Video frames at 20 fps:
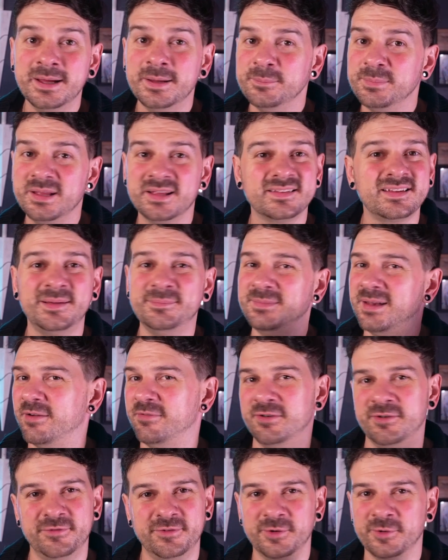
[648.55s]
because I'm
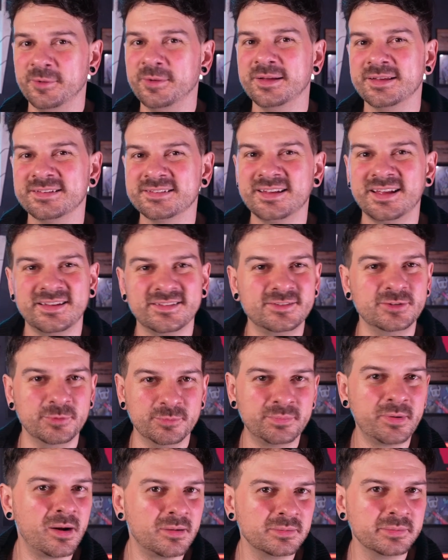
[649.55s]
never focused, as you
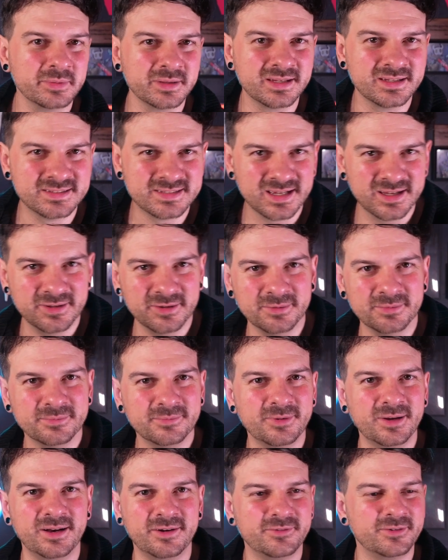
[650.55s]
probably can tell
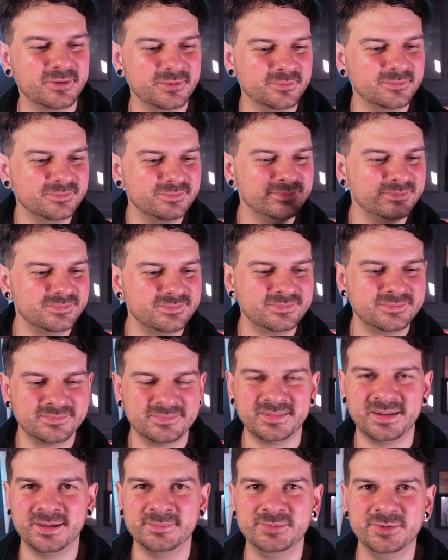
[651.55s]
whenever
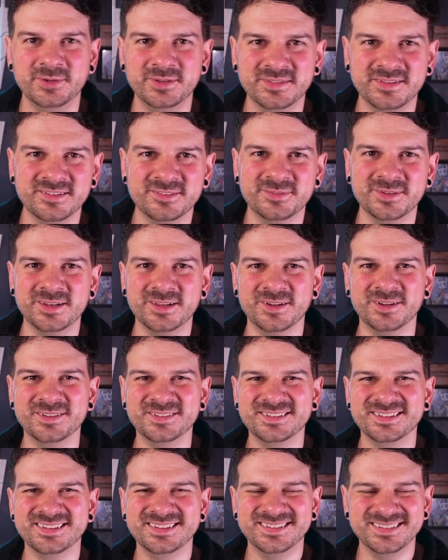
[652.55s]
I'm doing these
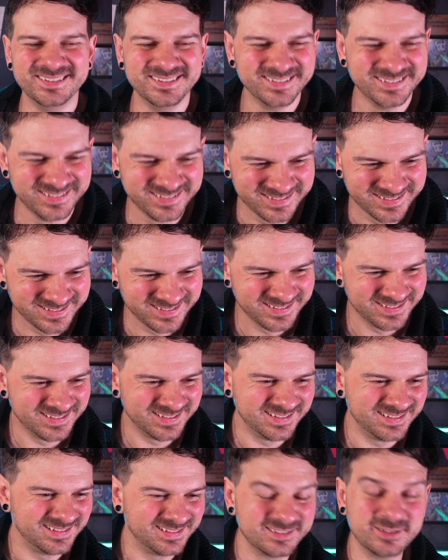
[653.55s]
videos.
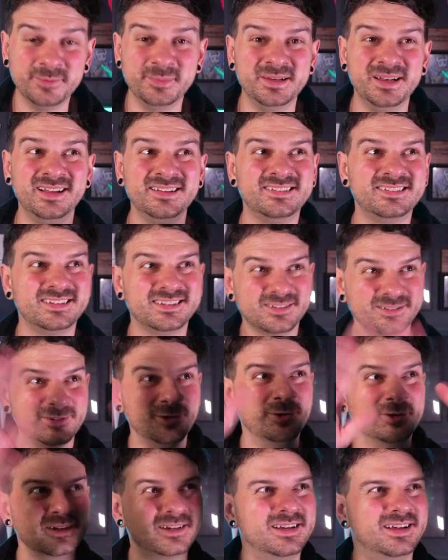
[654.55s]
So it'd be nice to
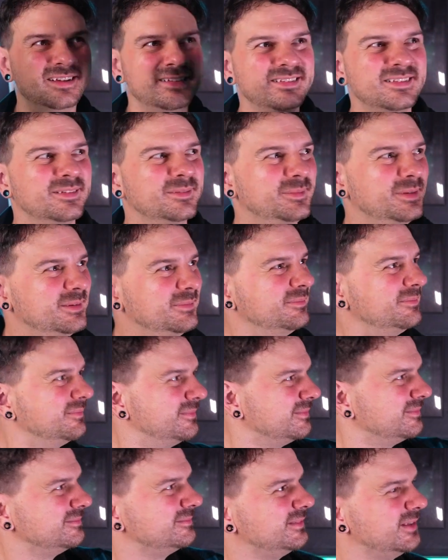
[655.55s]
organize them and,
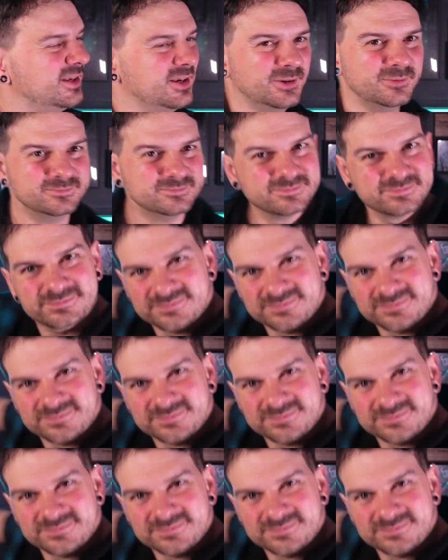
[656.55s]
you know.